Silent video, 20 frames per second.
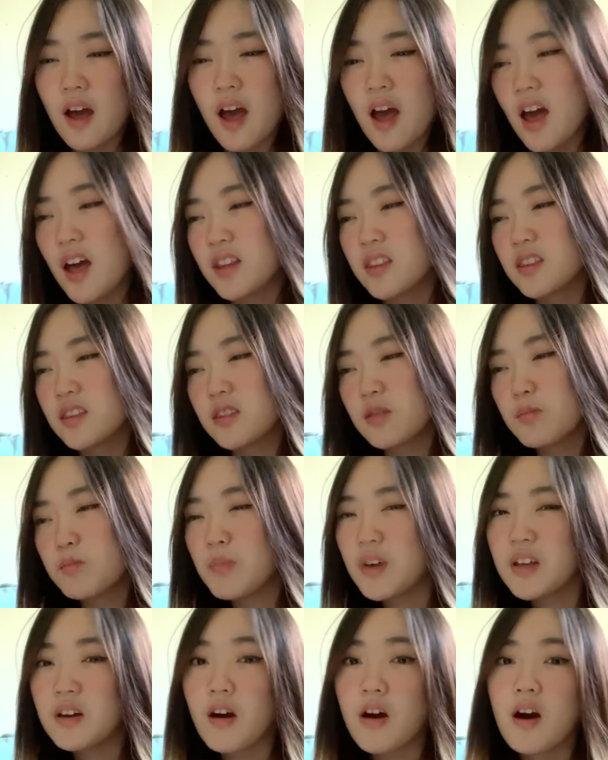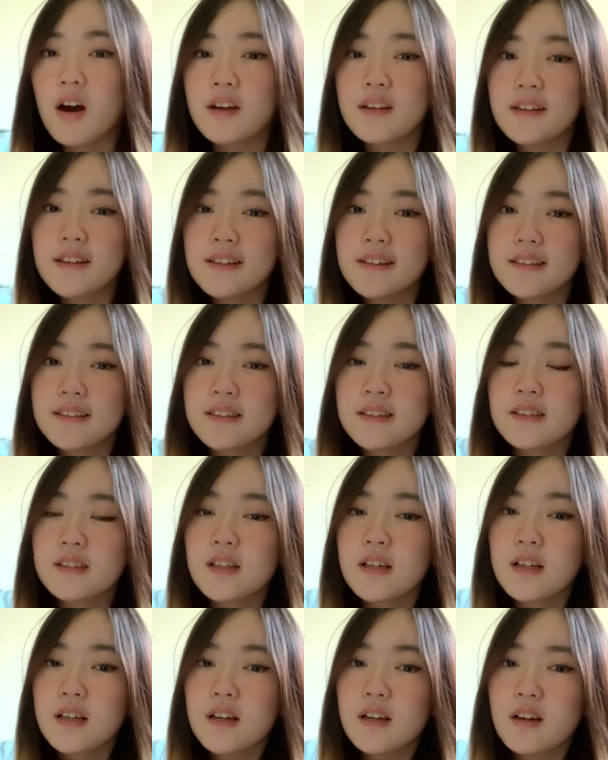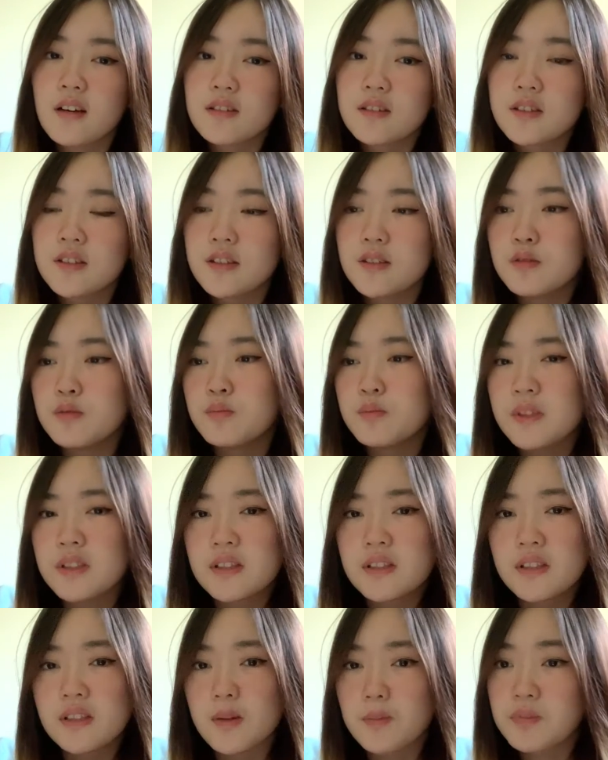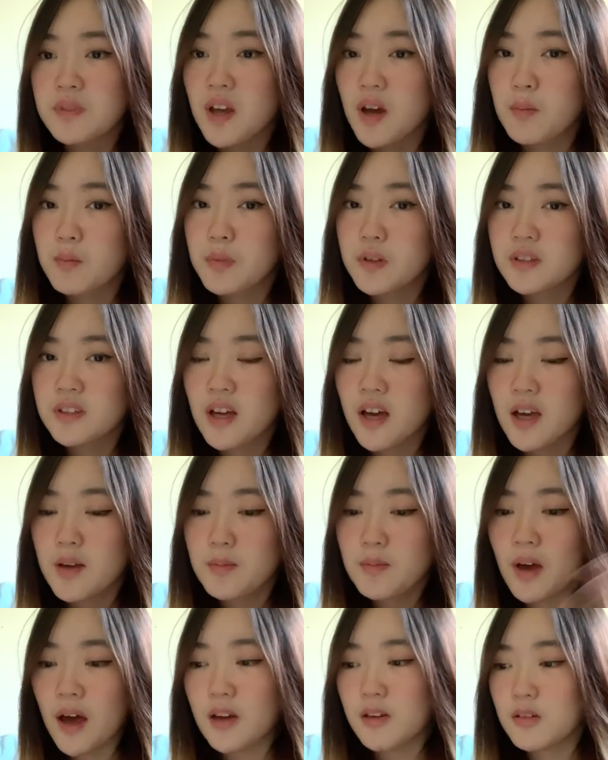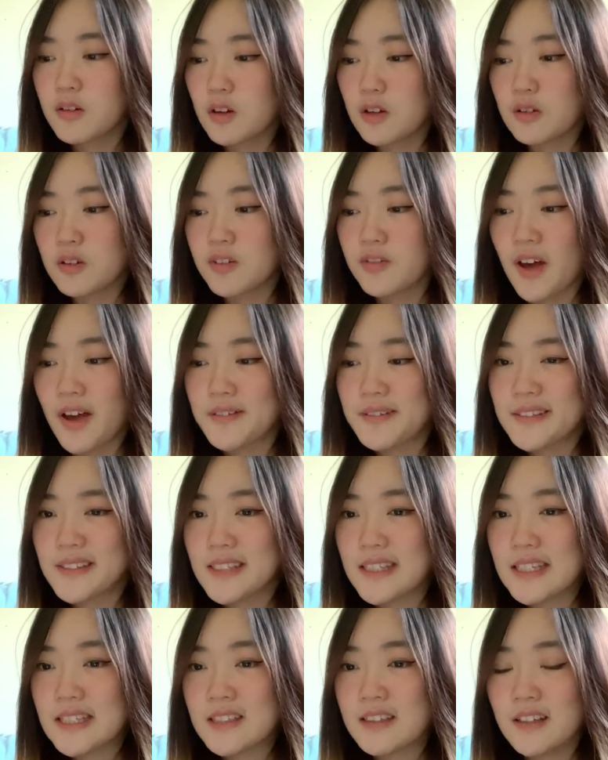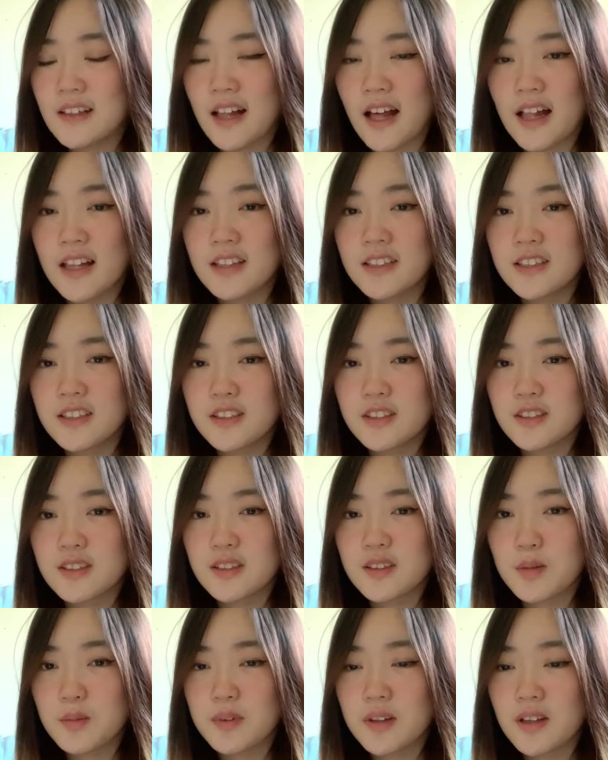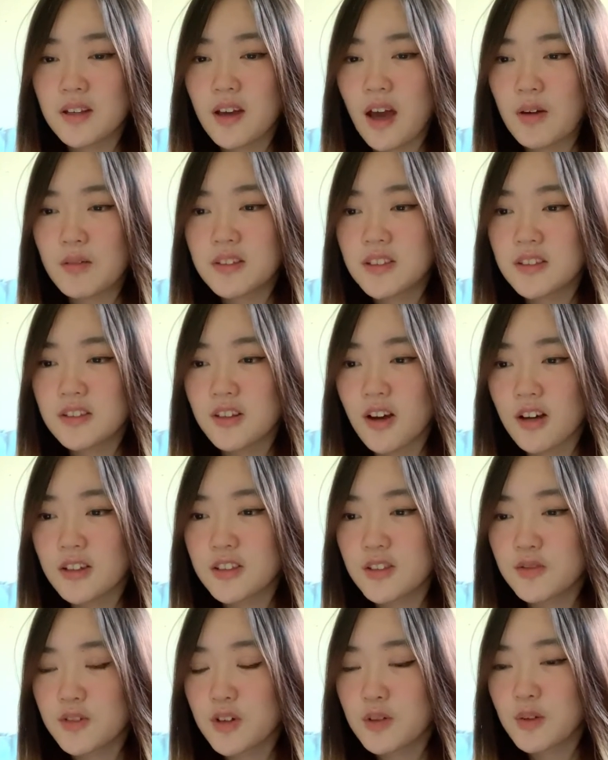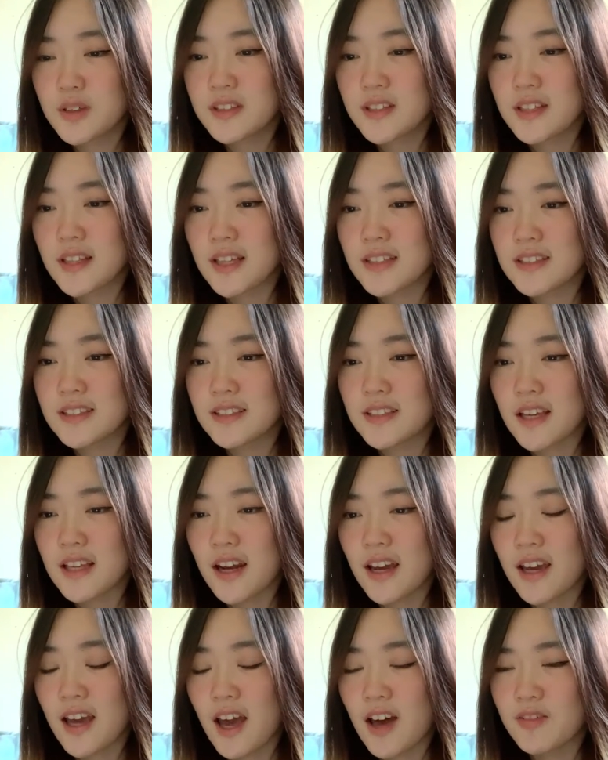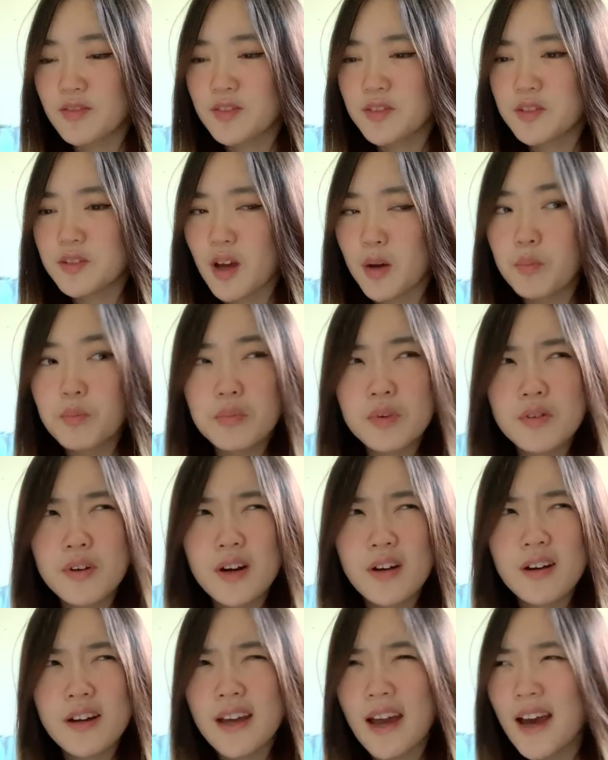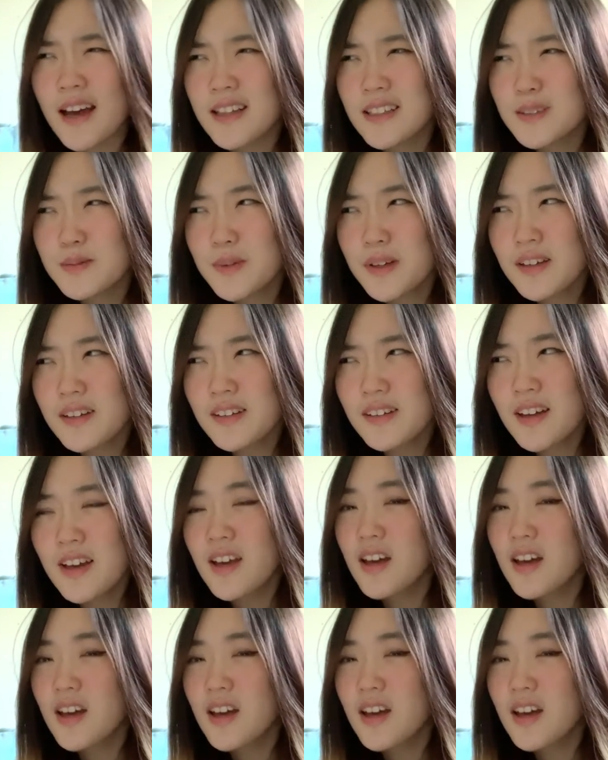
at mid-August to mid-September time. I don't know if I have seasonal allergies or something. I went to the doctor for it once, and they said I have temporary asthma.